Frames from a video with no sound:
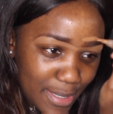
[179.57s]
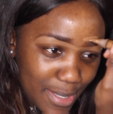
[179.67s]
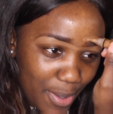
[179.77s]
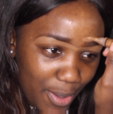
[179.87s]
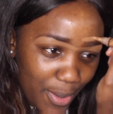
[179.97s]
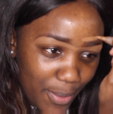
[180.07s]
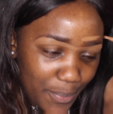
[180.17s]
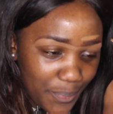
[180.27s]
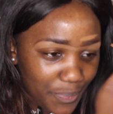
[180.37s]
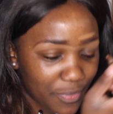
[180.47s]
So
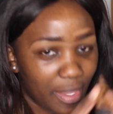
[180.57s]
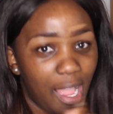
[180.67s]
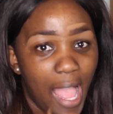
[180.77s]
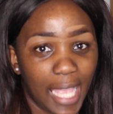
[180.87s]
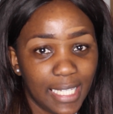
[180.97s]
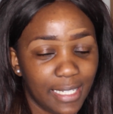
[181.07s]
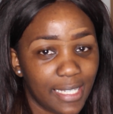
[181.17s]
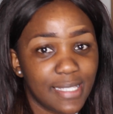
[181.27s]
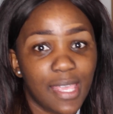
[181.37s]
I can like